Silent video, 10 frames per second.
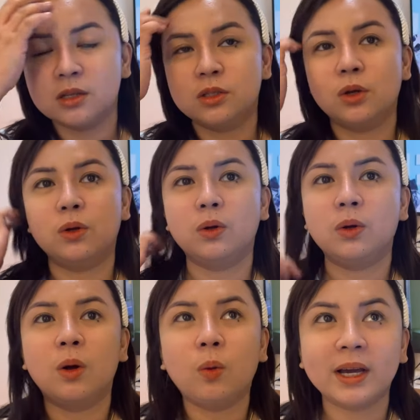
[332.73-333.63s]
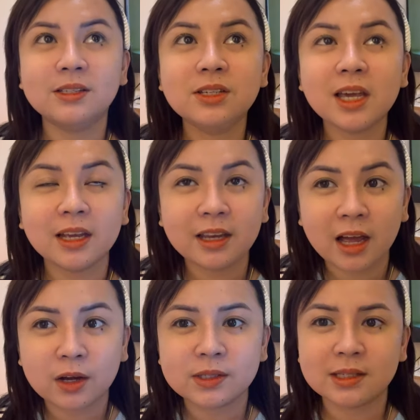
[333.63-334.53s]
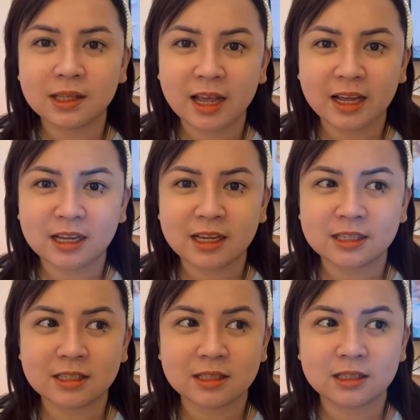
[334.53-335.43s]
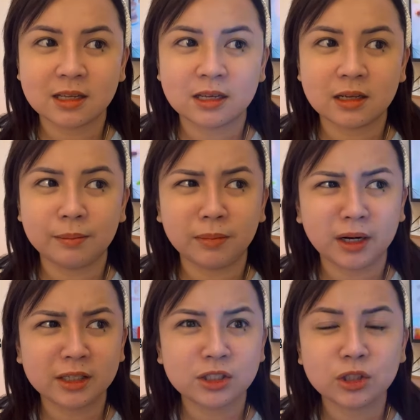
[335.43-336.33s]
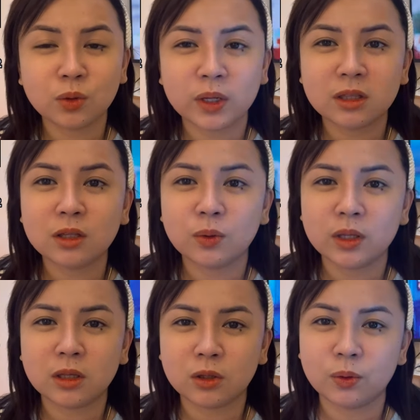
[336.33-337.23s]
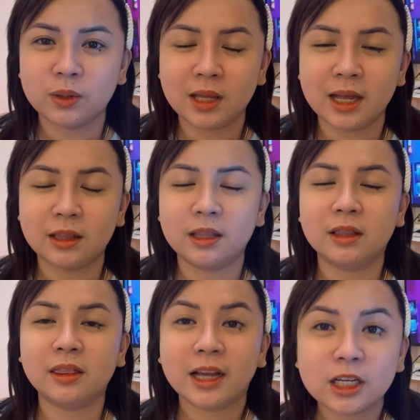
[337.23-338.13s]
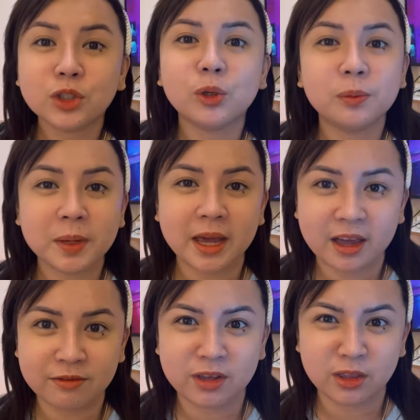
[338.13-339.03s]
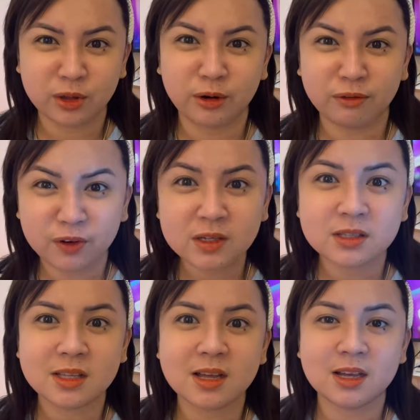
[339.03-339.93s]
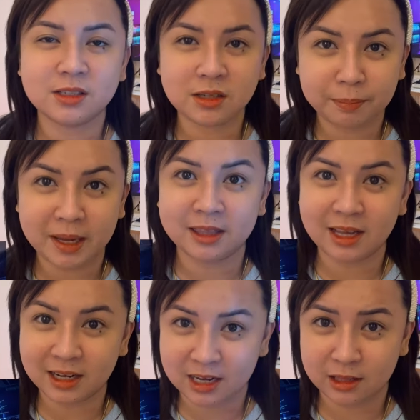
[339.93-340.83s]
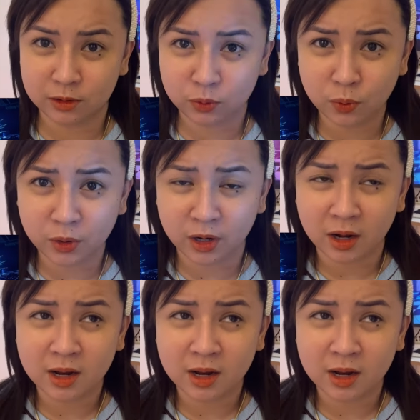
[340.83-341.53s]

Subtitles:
So, YG announced last March 2022 that Treasure will be having their first Japan Arena tour.